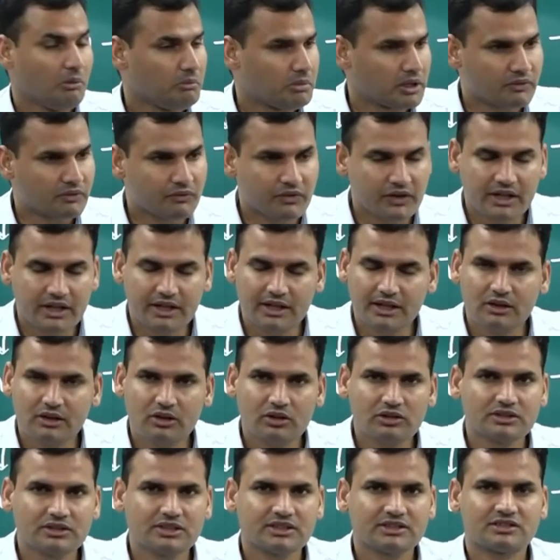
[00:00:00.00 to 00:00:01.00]
But we
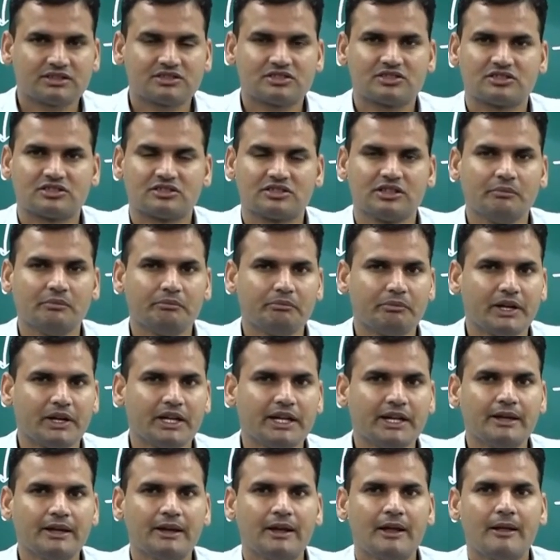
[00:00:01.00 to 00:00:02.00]
cannot just
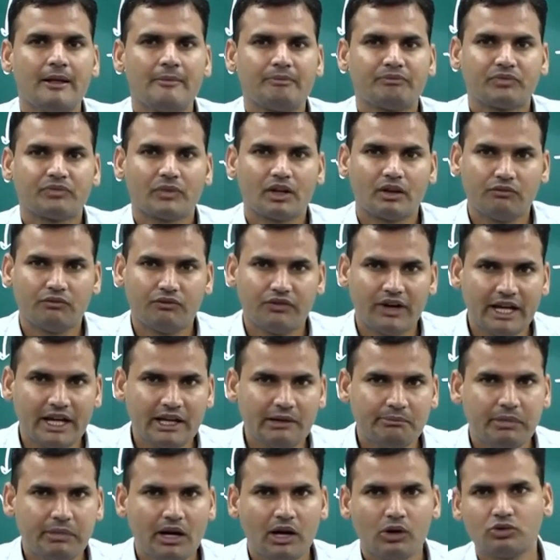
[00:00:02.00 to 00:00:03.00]
simply
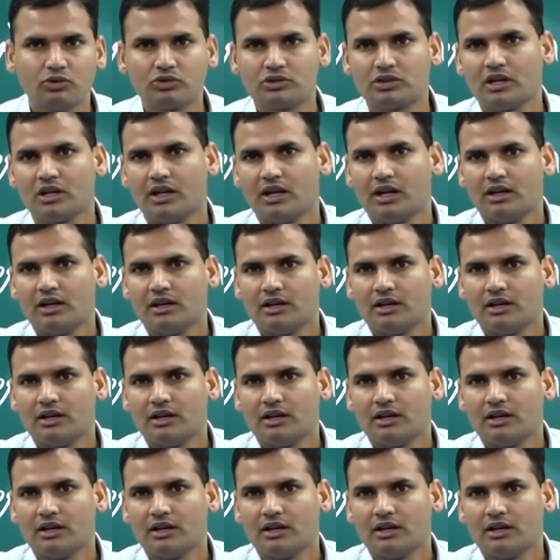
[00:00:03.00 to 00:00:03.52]
wipe out